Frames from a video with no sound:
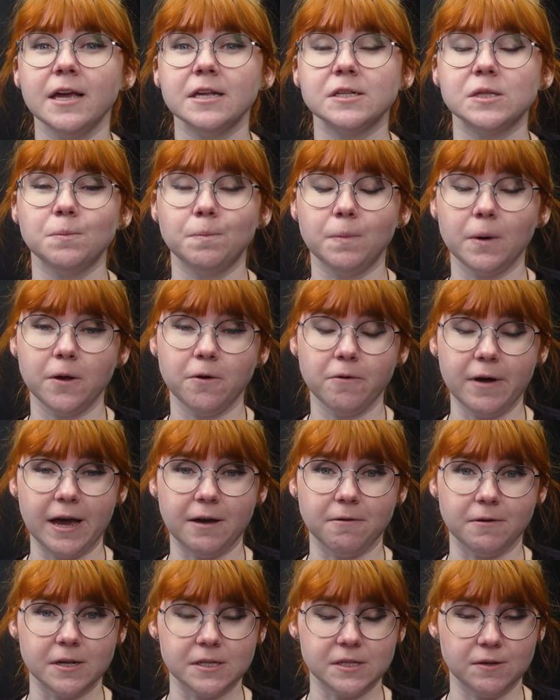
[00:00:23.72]
is the blue
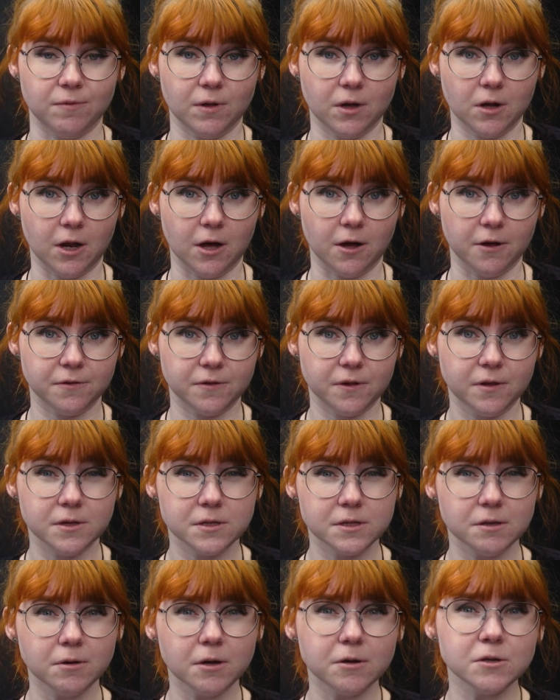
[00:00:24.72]
areas of the cloth.
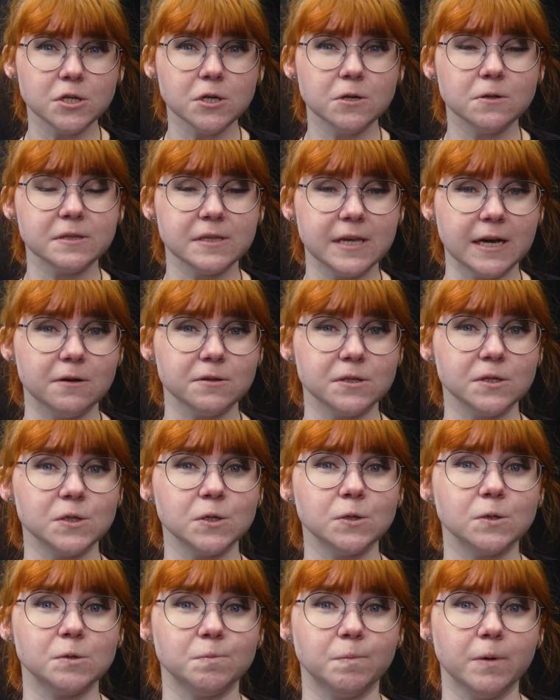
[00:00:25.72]
So I'm going to use Thousand
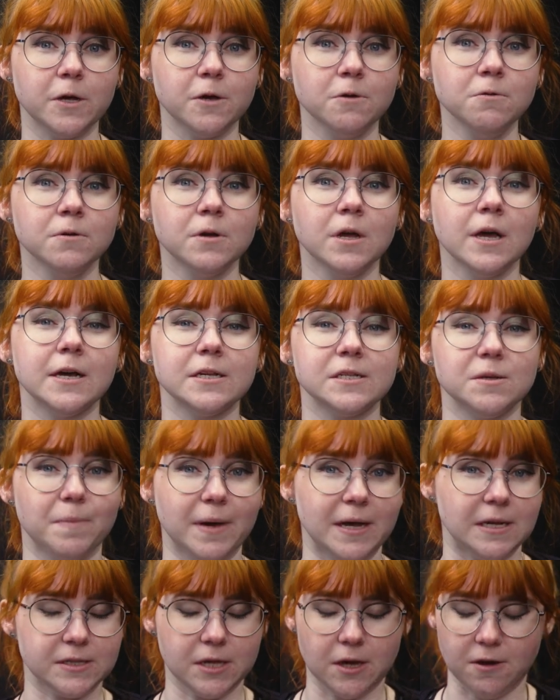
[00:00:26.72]
Sons Blue as a
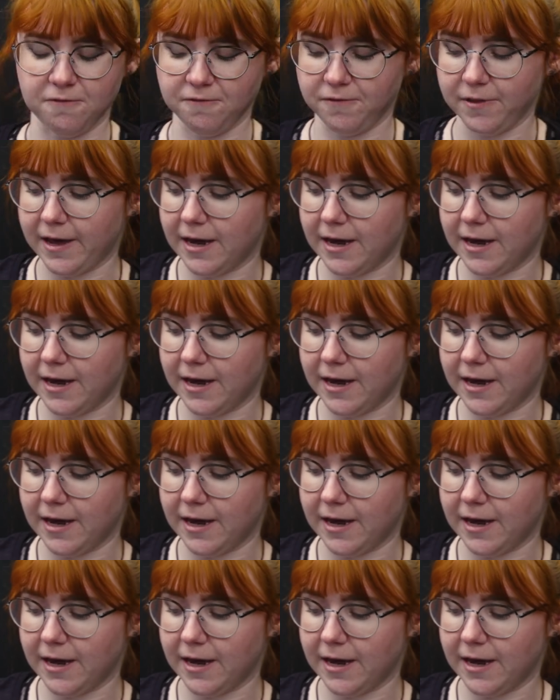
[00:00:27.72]
base coat for